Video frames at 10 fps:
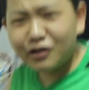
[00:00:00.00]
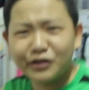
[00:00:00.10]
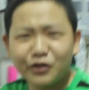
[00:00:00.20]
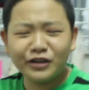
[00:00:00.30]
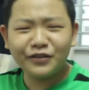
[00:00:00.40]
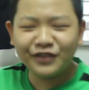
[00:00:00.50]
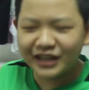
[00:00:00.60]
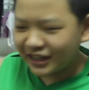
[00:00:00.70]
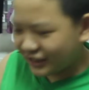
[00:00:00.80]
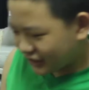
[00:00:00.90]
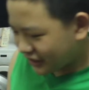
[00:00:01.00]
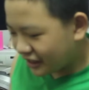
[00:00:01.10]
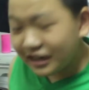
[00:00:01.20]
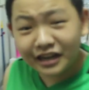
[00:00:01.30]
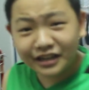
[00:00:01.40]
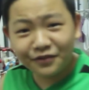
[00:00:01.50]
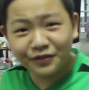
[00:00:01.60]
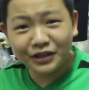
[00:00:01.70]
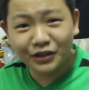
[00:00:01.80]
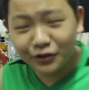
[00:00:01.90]
on notification, like the
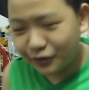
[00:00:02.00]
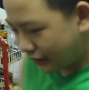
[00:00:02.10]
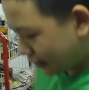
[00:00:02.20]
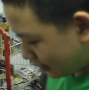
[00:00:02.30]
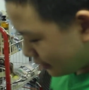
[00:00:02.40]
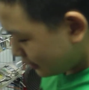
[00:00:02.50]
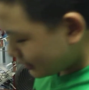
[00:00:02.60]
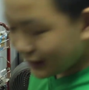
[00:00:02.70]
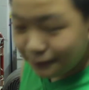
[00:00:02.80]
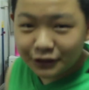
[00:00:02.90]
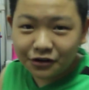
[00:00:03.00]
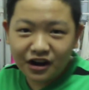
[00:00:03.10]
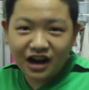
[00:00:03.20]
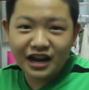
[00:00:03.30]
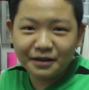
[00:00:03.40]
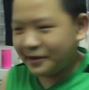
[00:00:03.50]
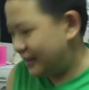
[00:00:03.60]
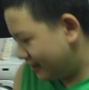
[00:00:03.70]
video, subscribe.